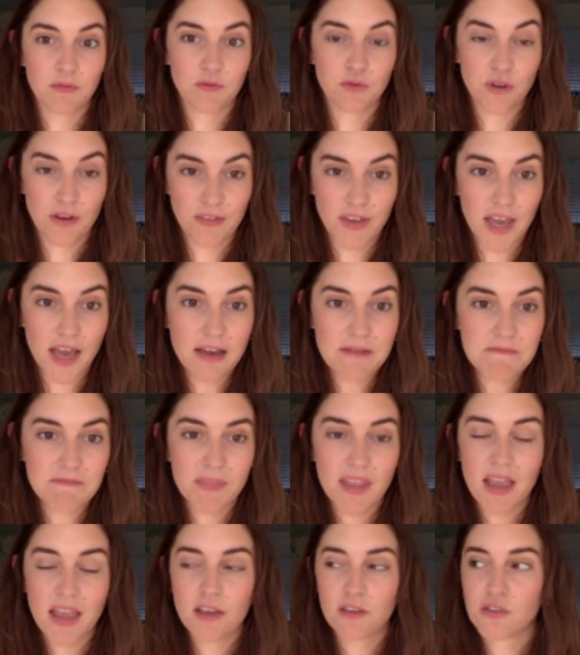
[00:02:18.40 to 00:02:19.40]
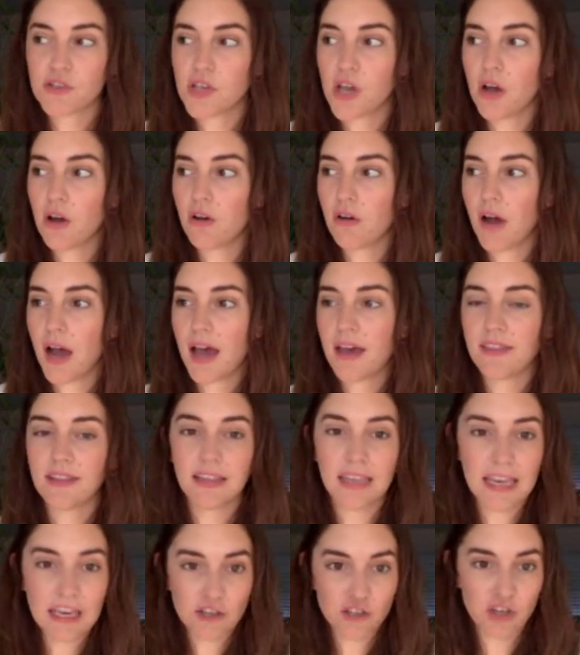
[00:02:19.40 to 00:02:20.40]
trivia. So the
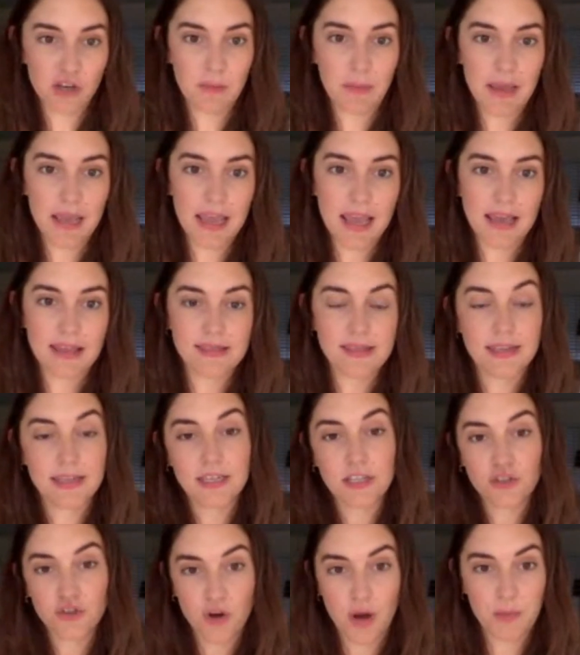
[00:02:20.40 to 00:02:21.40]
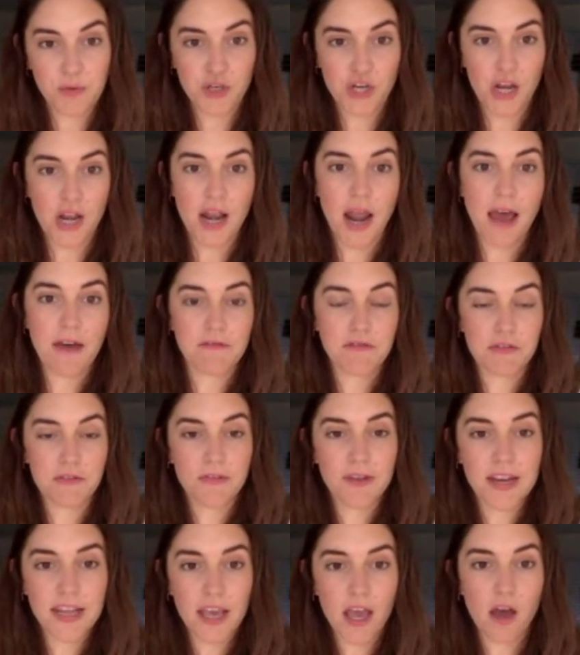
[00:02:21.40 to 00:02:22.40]
link should be in the description of the
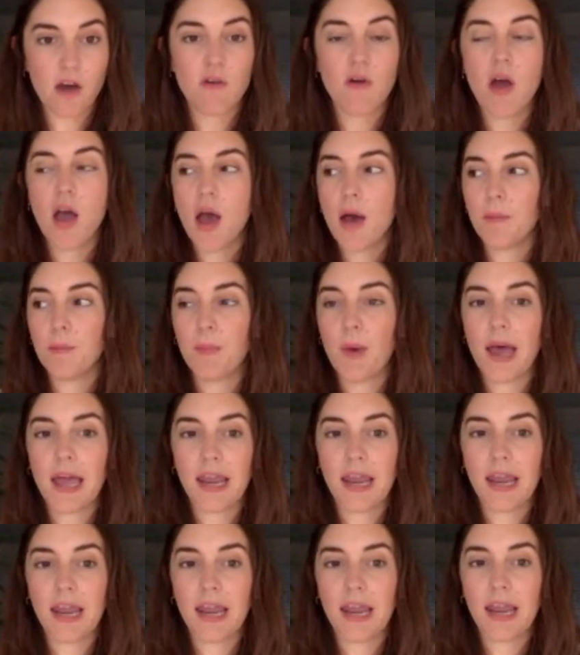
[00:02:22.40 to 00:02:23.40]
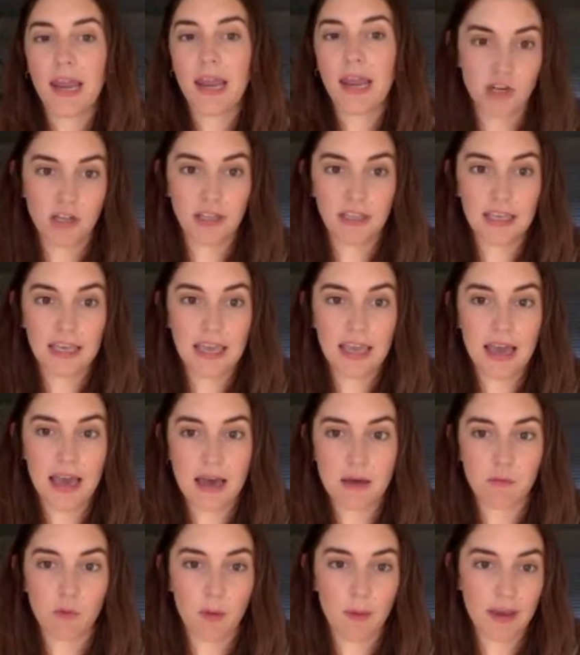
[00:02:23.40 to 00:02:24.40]
video, but additionally,
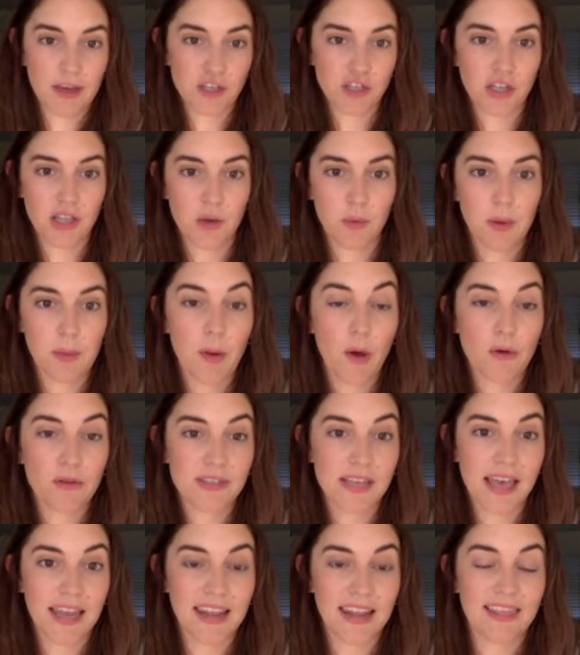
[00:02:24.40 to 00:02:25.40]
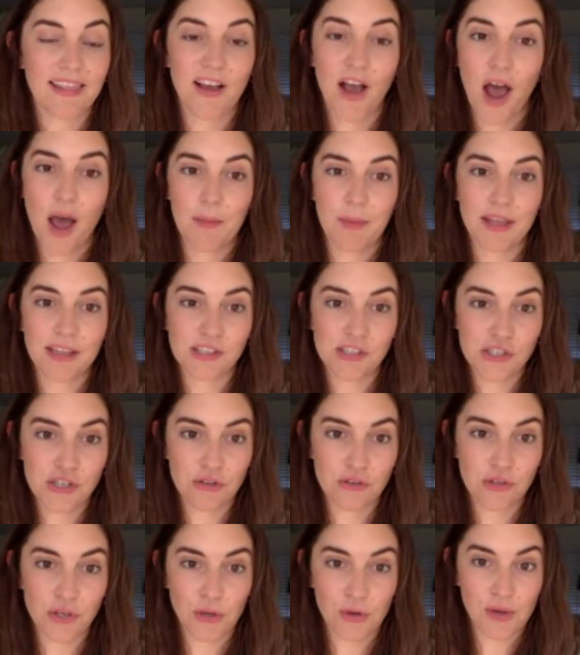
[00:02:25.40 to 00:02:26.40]
we'll make sure that we post that in the comments
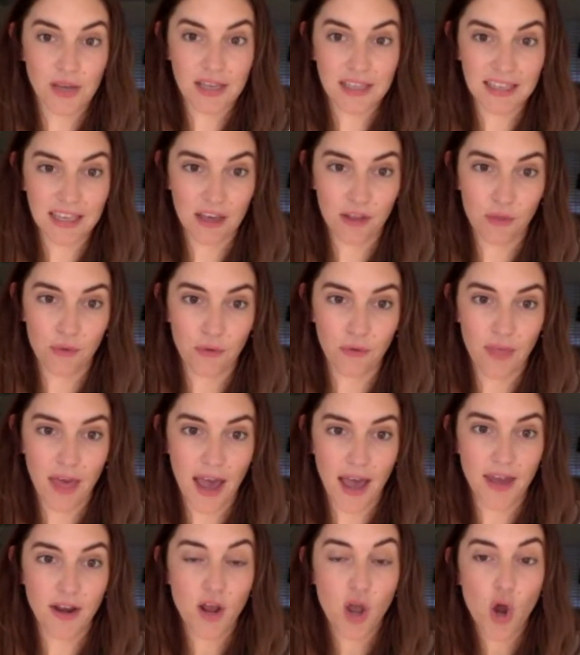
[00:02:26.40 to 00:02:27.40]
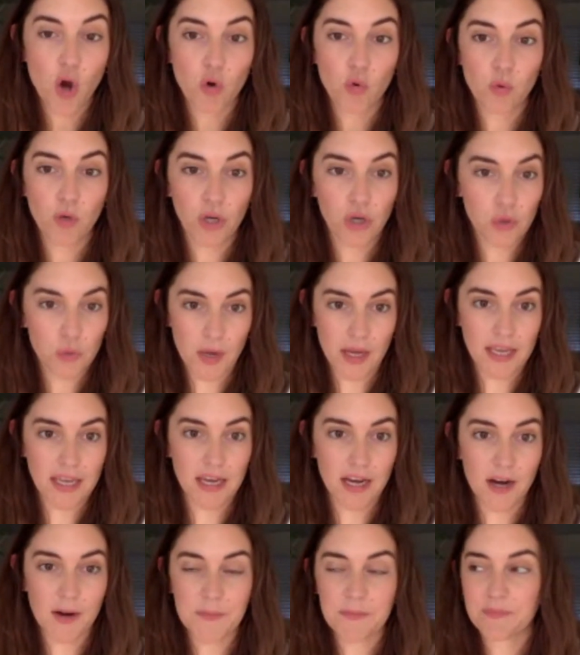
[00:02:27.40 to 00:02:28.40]
too, so you can click through that real quick
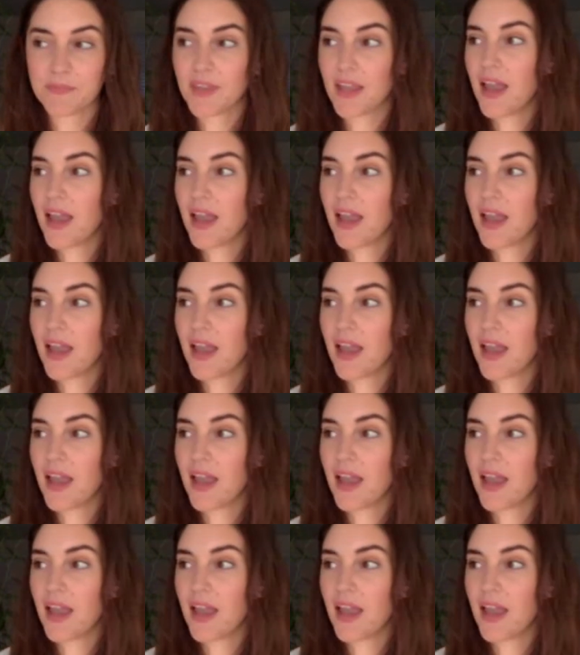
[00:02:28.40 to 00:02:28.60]
here.